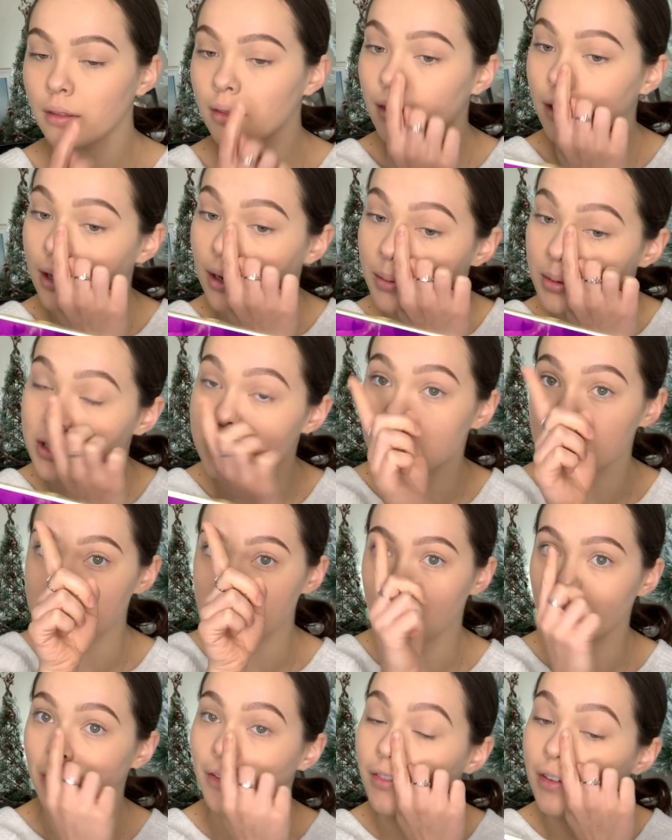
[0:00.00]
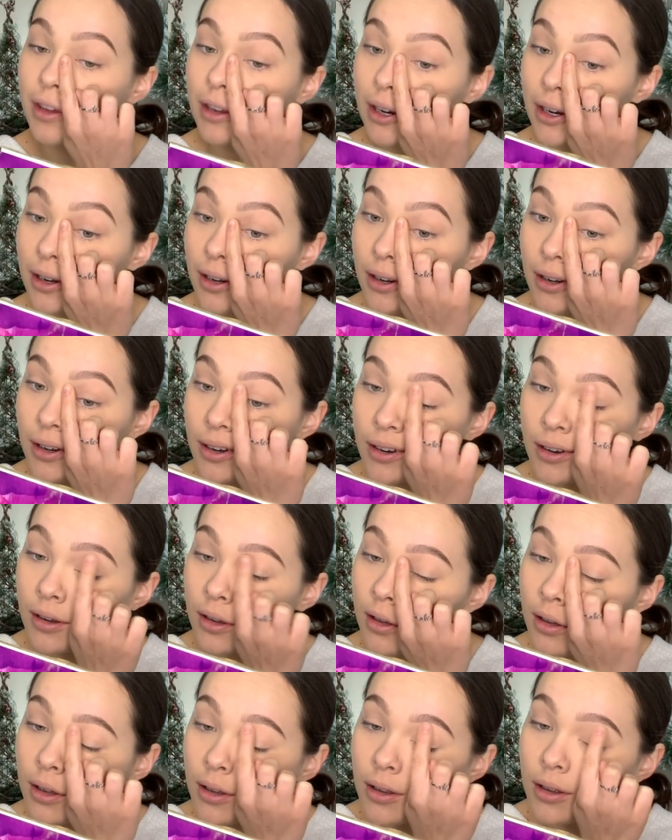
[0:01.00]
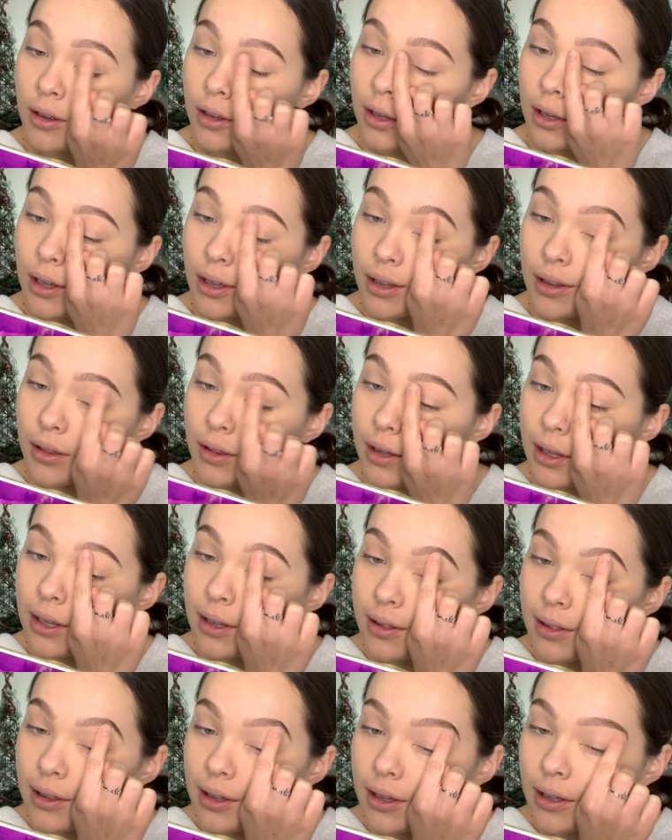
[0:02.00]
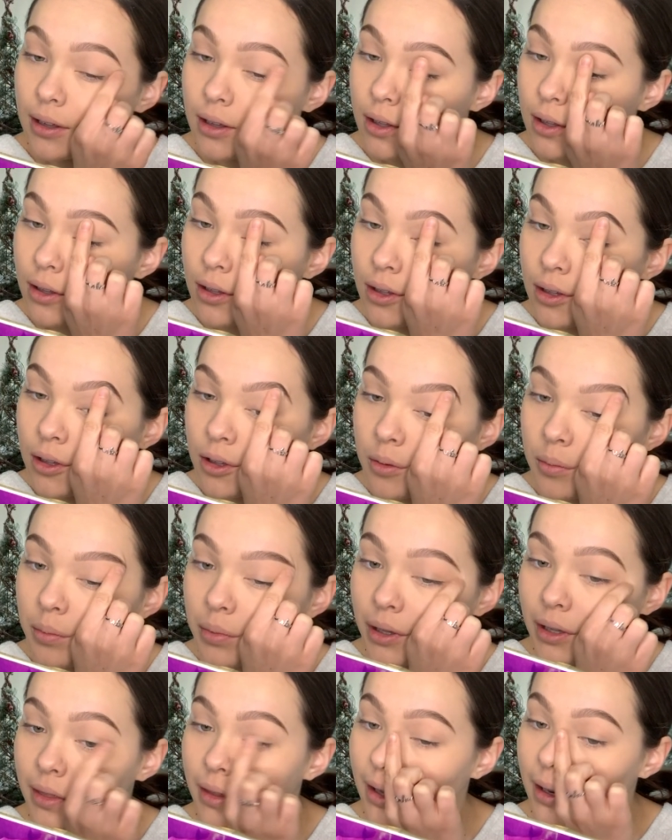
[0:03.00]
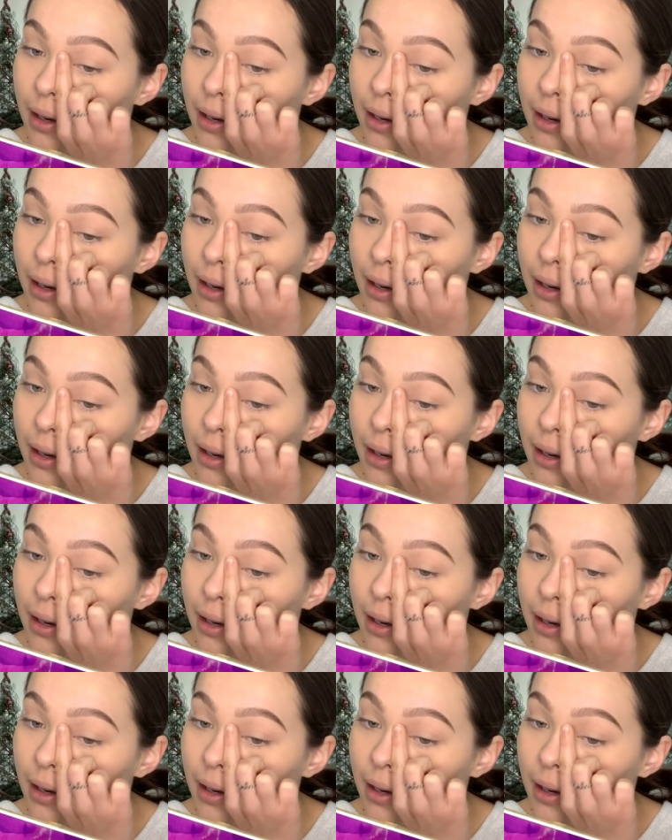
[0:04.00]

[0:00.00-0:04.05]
And I'm just gonna take my finger and lightly blend that